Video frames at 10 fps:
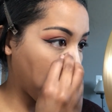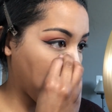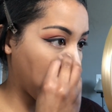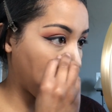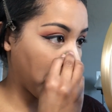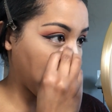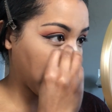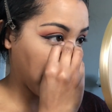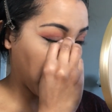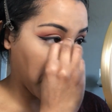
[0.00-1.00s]
Kind of bring
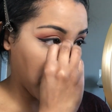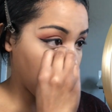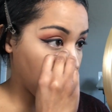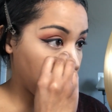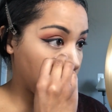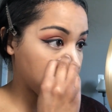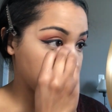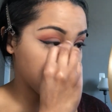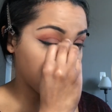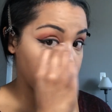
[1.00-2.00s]
that in,
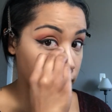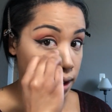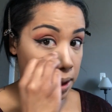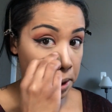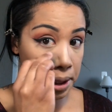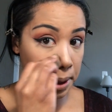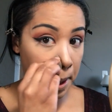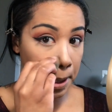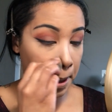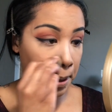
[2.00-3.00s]
making sure we don't touch the
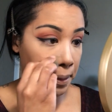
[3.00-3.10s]
center.